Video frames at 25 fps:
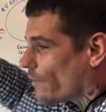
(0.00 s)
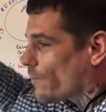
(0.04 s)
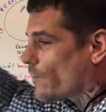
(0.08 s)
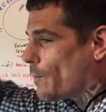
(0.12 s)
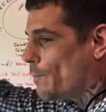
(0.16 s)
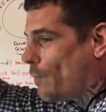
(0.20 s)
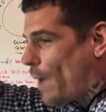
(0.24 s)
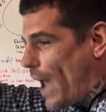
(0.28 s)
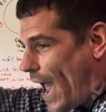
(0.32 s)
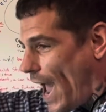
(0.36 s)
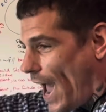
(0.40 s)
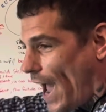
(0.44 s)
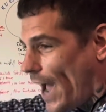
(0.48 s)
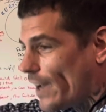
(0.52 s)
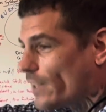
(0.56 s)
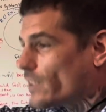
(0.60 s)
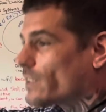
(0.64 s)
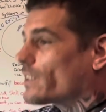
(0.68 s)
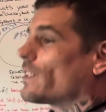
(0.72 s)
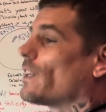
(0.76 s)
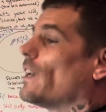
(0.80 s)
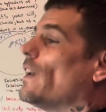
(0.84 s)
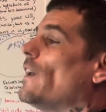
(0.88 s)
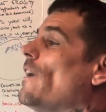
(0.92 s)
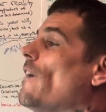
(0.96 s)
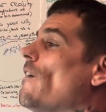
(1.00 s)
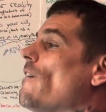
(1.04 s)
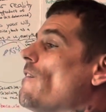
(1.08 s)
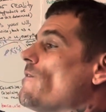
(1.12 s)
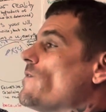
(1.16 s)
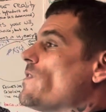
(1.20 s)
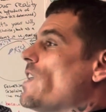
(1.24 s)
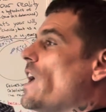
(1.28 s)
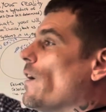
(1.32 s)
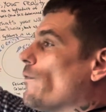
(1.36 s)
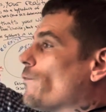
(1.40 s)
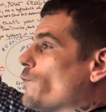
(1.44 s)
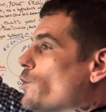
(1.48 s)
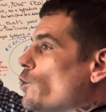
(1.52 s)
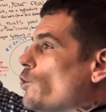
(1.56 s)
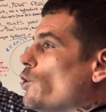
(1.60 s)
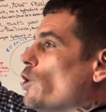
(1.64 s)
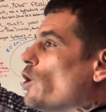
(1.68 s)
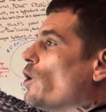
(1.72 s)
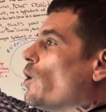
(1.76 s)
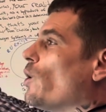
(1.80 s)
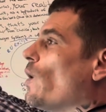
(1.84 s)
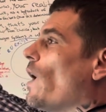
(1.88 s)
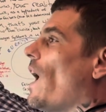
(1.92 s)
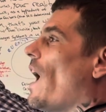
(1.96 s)
the past. If you
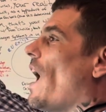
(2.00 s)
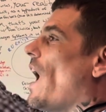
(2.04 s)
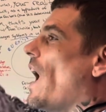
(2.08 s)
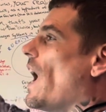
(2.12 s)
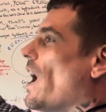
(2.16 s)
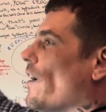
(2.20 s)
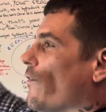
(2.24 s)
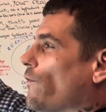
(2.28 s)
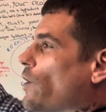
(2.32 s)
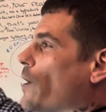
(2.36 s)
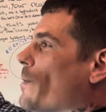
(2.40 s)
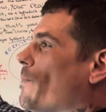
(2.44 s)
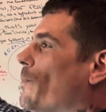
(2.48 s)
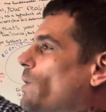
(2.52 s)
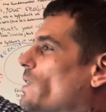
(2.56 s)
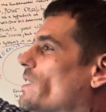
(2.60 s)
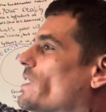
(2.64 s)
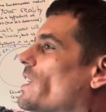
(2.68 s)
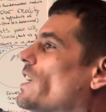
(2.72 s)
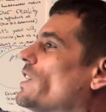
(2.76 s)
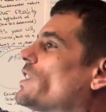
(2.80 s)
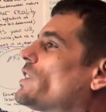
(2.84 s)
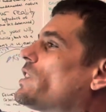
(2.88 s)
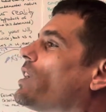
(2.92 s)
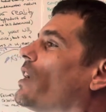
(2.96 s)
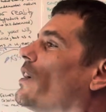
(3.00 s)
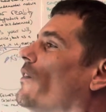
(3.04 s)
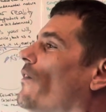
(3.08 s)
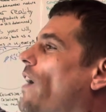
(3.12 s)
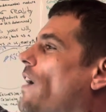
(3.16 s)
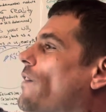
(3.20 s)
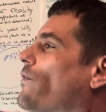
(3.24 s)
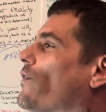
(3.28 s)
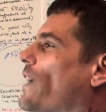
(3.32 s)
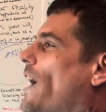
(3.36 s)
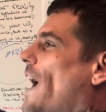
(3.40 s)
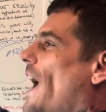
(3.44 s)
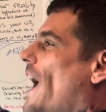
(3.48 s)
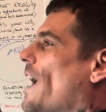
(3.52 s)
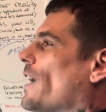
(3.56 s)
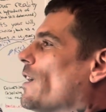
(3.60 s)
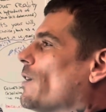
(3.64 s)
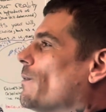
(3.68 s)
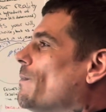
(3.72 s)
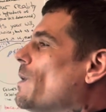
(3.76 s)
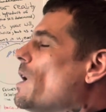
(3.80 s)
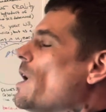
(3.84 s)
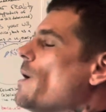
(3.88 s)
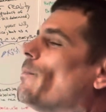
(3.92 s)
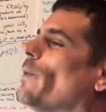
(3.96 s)
knew every position of every
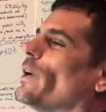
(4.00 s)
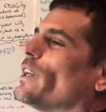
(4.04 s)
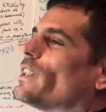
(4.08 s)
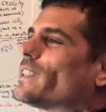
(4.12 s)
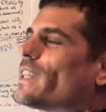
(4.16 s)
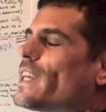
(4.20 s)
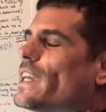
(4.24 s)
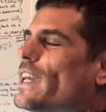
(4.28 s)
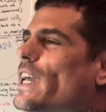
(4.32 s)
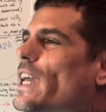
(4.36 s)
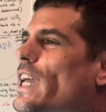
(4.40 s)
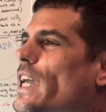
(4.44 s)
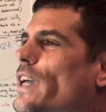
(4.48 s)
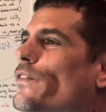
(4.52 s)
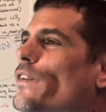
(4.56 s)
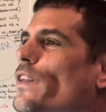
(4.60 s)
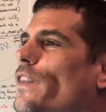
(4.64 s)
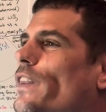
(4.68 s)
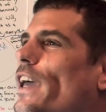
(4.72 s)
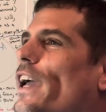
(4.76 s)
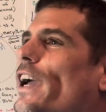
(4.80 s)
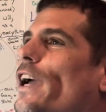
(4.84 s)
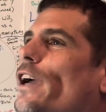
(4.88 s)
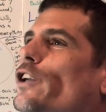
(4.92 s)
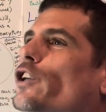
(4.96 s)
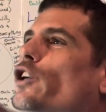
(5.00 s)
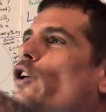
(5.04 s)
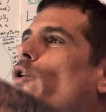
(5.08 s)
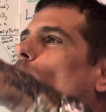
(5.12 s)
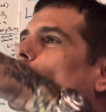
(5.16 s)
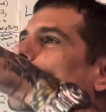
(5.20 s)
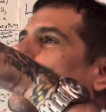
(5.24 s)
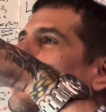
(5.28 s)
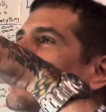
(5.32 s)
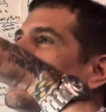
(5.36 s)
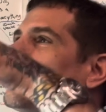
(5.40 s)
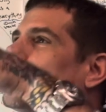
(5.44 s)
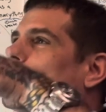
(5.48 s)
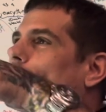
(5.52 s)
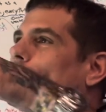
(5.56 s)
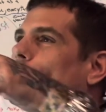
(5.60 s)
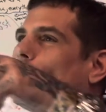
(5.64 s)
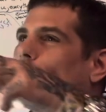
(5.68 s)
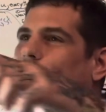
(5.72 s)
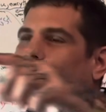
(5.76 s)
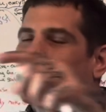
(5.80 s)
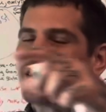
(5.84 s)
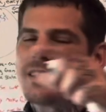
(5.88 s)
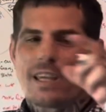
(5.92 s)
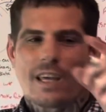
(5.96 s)
atom, but see, even there, you would only
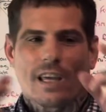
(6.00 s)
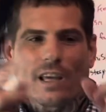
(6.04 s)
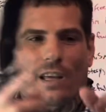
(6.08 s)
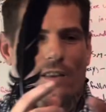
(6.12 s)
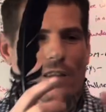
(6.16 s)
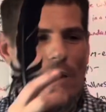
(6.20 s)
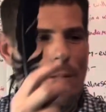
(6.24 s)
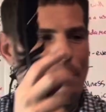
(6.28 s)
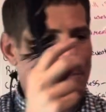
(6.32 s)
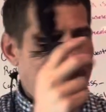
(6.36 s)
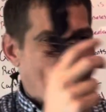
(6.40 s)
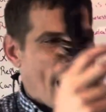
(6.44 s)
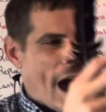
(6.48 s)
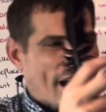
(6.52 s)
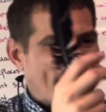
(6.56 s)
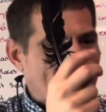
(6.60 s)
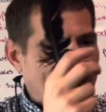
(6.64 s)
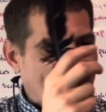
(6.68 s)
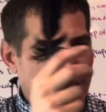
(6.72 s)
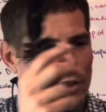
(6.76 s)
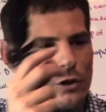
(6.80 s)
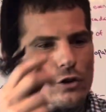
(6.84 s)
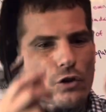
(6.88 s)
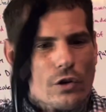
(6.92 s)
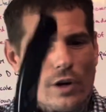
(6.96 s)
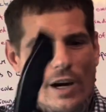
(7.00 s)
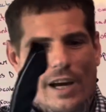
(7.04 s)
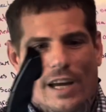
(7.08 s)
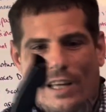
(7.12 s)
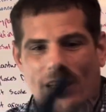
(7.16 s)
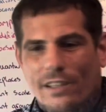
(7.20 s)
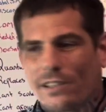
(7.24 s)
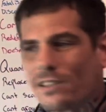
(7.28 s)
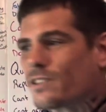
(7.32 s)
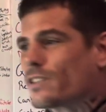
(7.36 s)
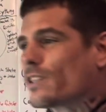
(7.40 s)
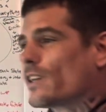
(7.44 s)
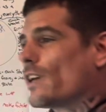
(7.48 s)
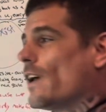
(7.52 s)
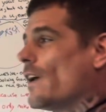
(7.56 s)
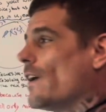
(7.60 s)
be seeing the back-end trends.